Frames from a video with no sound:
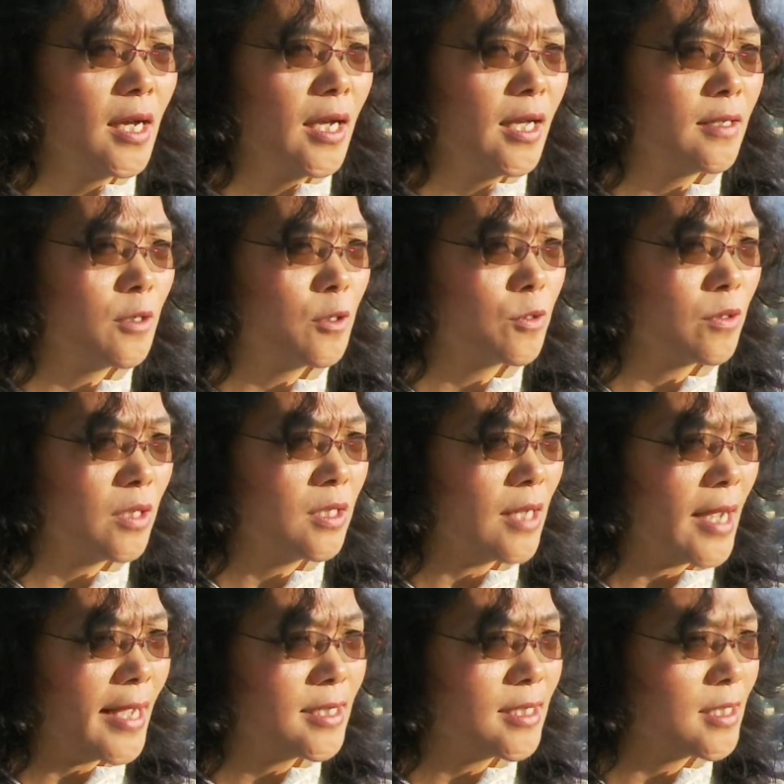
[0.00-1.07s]
In the
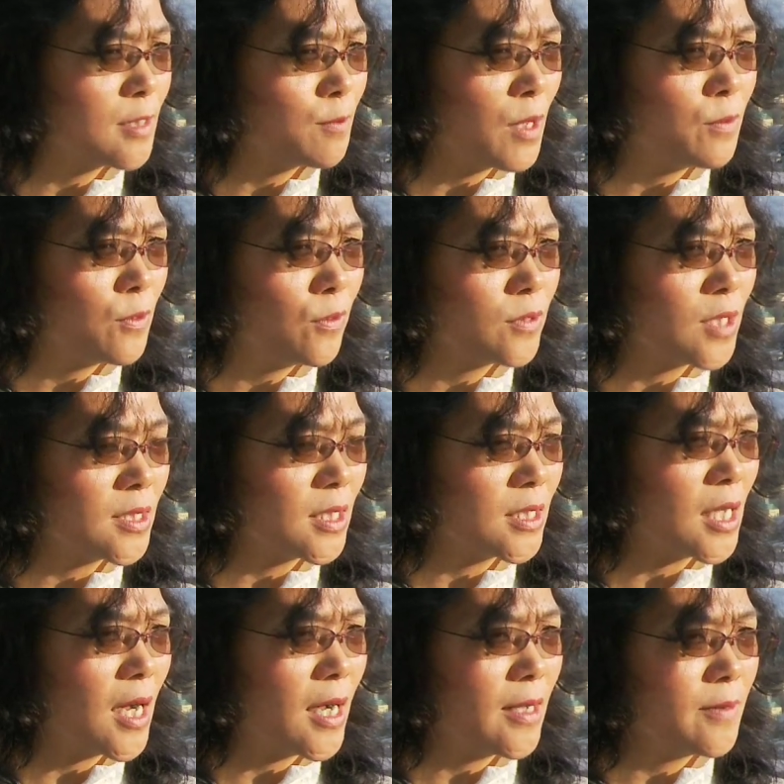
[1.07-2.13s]
80s, that's the
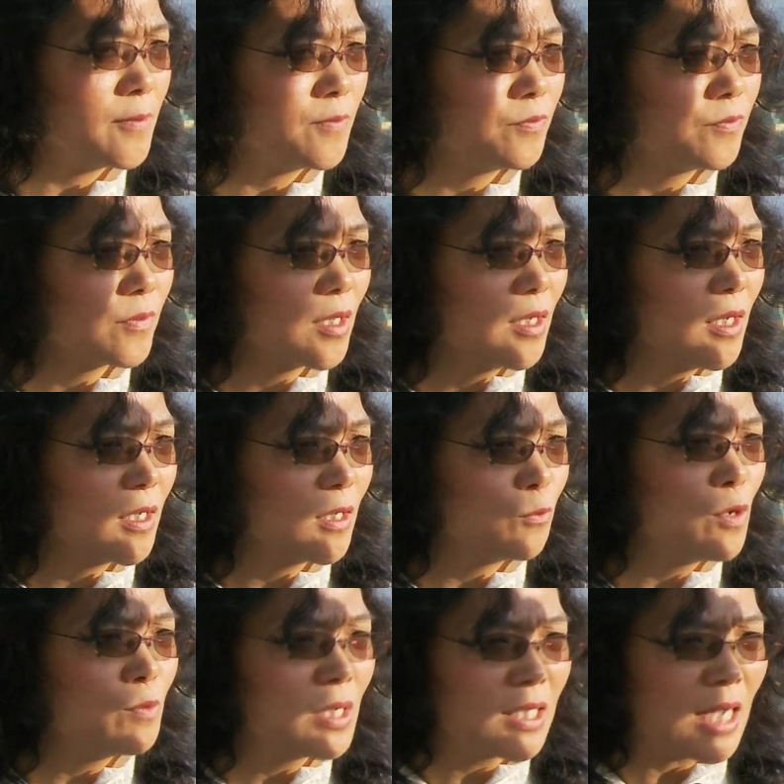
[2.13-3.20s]
time,
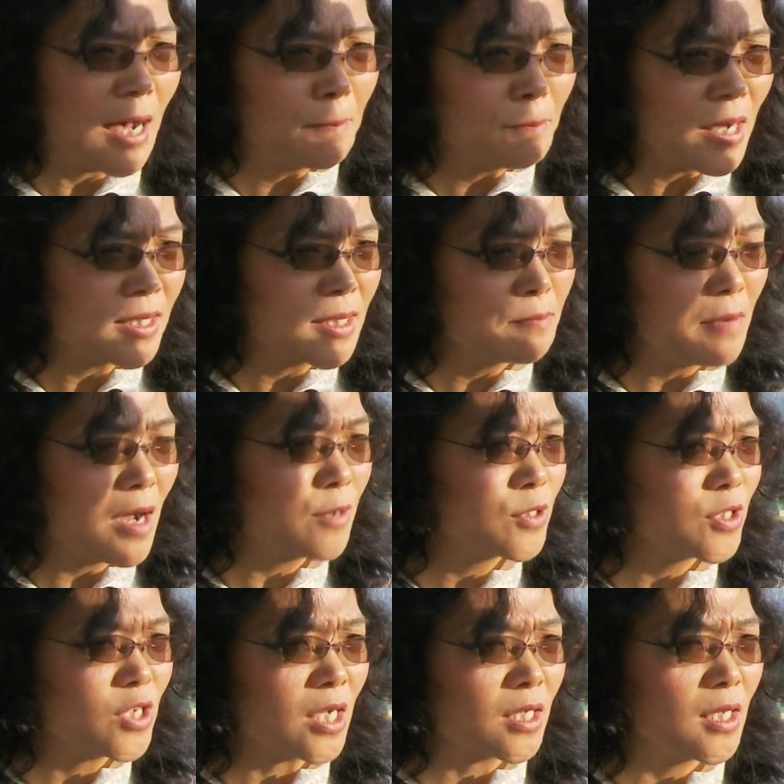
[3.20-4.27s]
women unbutton
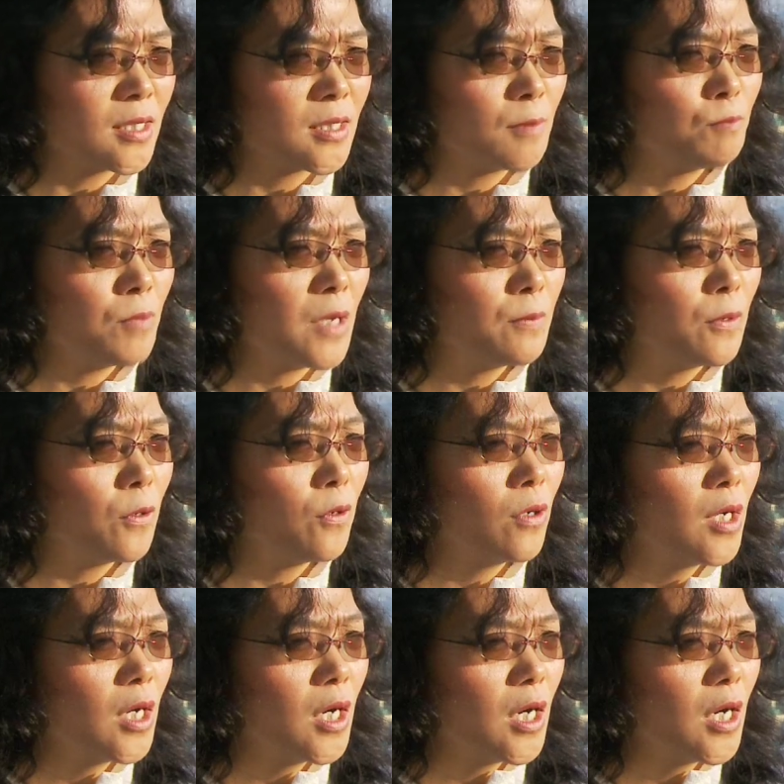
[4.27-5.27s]
male's jacket, and people,